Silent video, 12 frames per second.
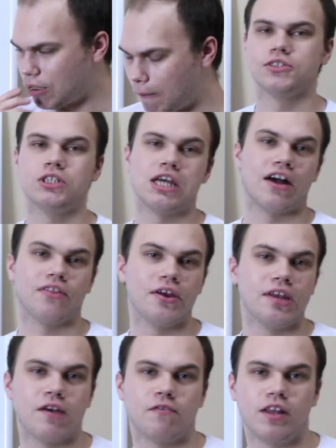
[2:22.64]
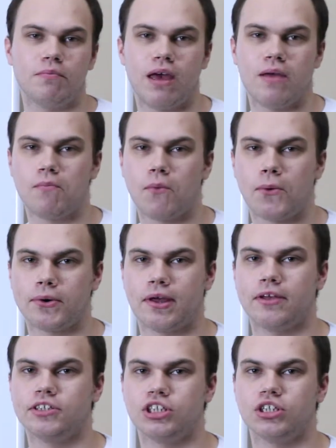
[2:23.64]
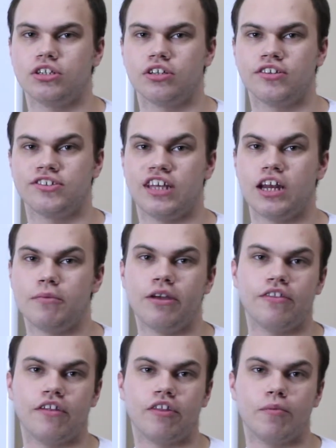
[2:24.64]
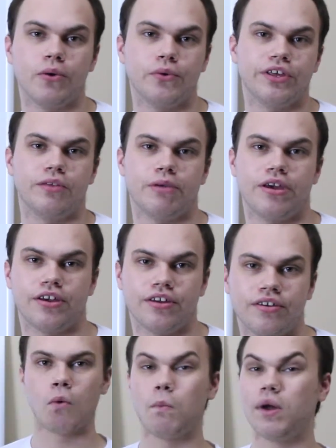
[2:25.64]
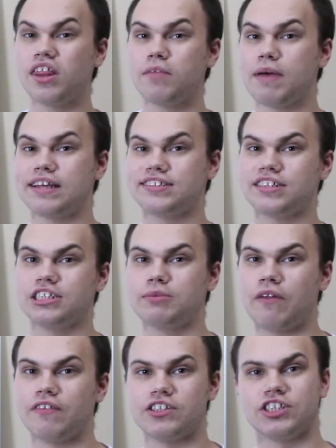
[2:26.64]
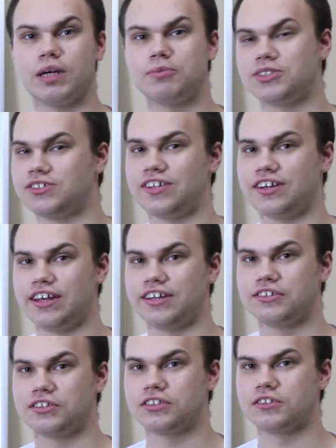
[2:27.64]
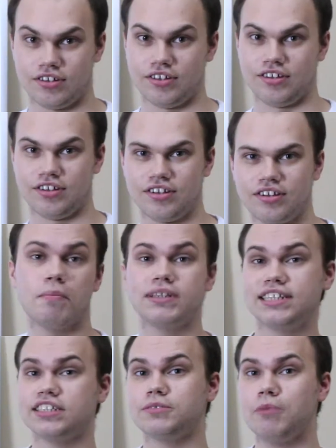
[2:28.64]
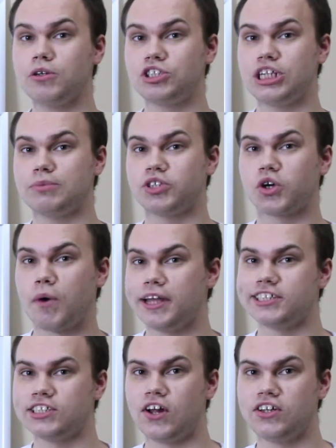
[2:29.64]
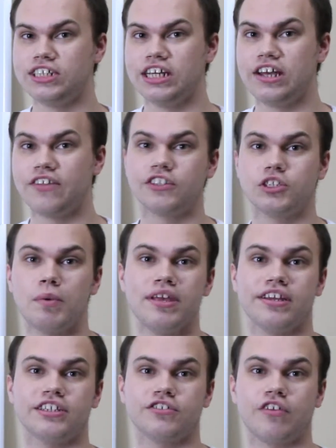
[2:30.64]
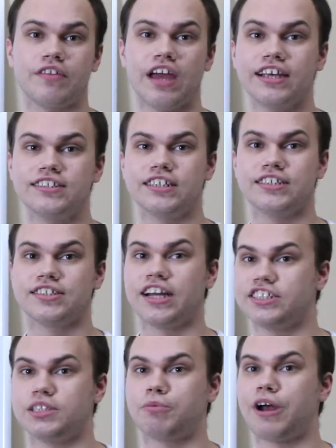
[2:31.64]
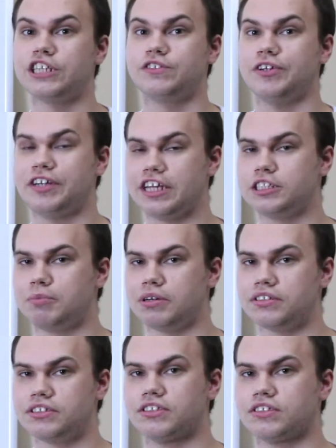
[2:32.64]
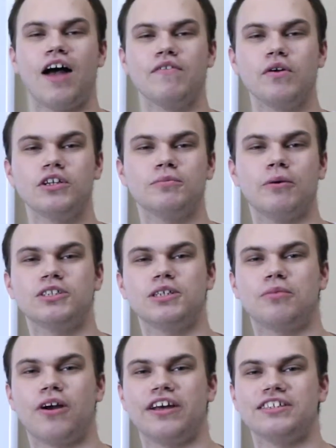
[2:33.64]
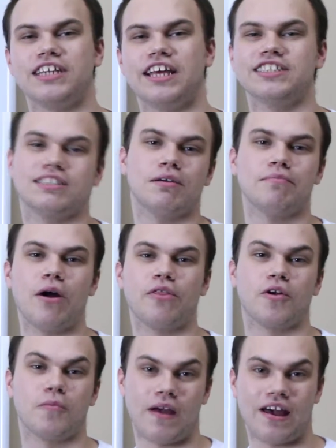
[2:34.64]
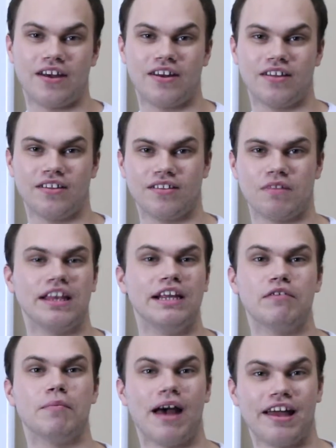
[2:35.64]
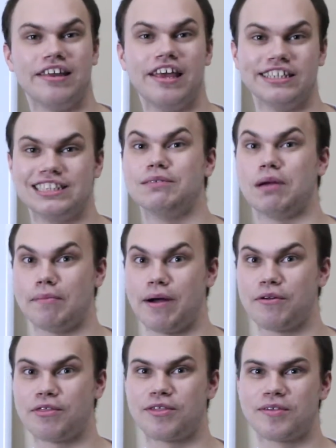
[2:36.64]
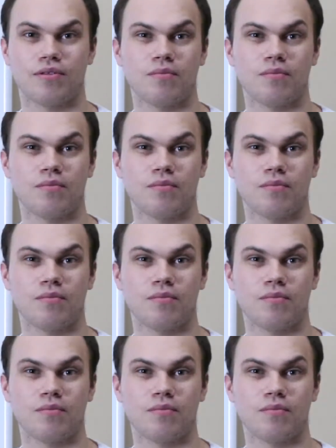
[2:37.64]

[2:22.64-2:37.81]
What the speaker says: So yeah, they definitely paid more attention to the cinnamon than the poutine bacon. One of the best things about these chips is the taste. Duh. But since most chips are quite salty, the sweetness from the icing is a nice surprise for your taste buds. I've noticed most surprise tastes in my mouth are bad. They leave a bad taste in my mouth.